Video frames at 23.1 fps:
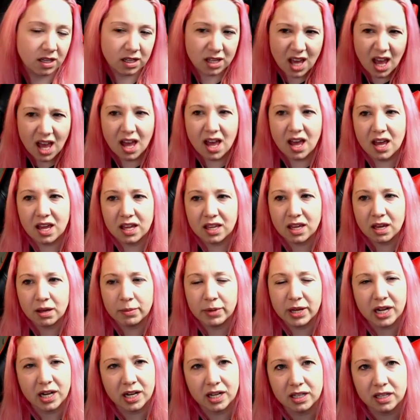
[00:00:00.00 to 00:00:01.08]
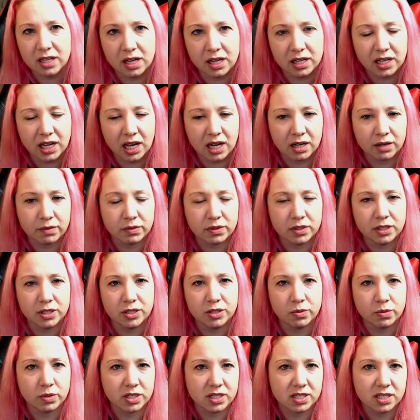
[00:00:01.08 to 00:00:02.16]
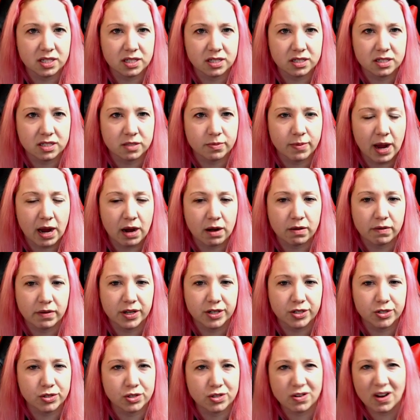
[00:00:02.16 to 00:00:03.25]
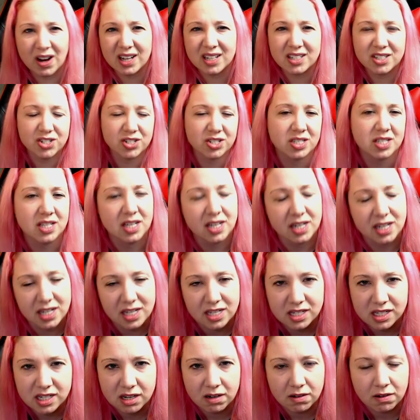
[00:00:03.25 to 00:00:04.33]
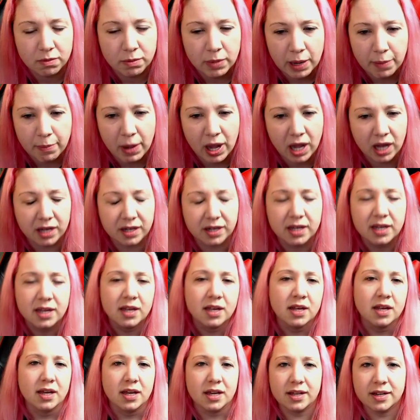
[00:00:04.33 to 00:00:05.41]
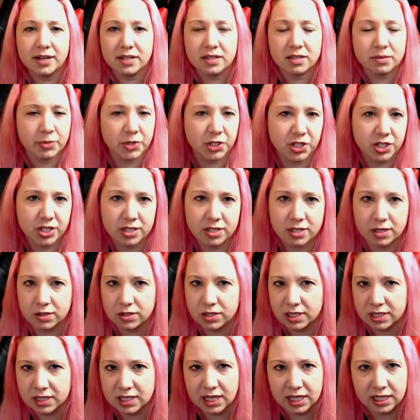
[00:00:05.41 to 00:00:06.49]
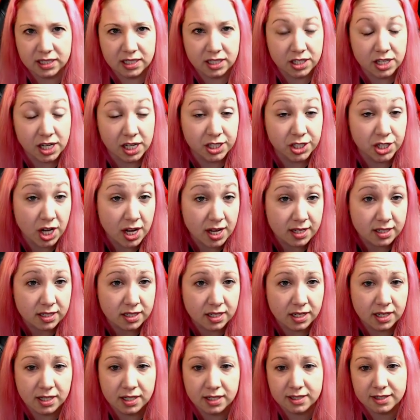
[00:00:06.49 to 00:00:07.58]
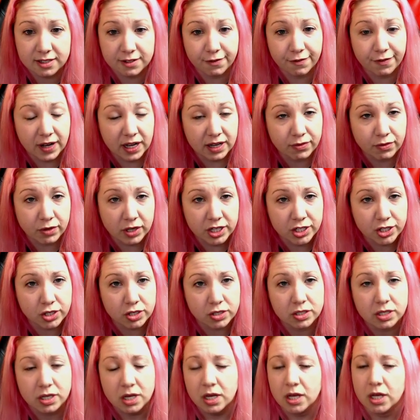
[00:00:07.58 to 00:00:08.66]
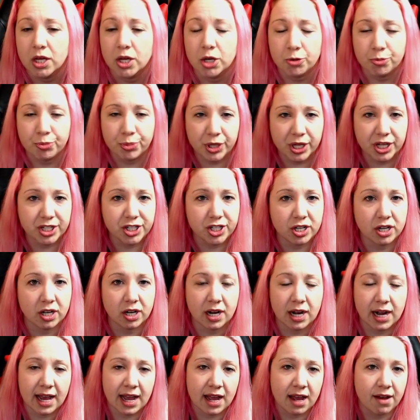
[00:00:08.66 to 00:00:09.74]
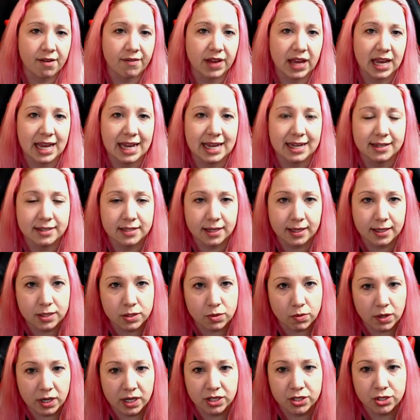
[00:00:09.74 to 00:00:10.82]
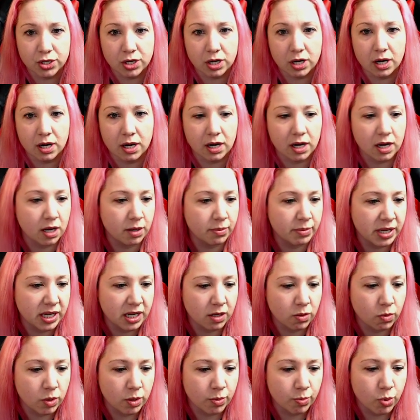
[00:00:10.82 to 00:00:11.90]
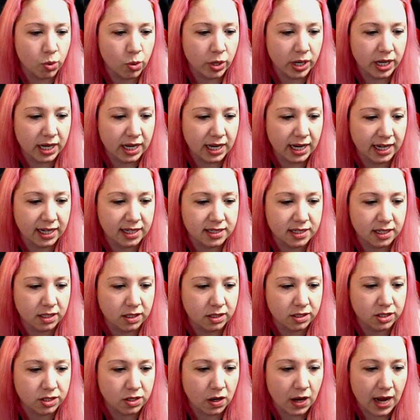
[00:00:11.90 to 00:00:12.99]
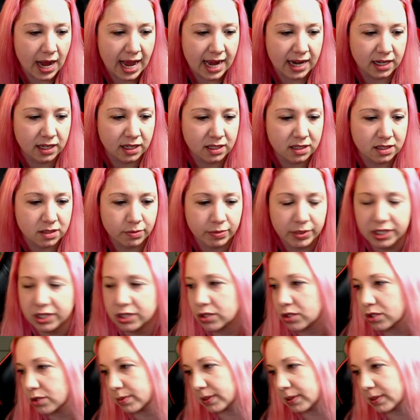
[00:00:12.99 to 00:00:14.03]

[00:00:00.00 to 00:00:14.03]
yeah, man, I kind of really do want to see this as Power Rangers, or I could just see it easier in my mind. It is a much easier Sentai to digest. It's 5 Rangers. Plus, you're going to have a 6th Ranger come in at one point. I guess I could start adding in some pictures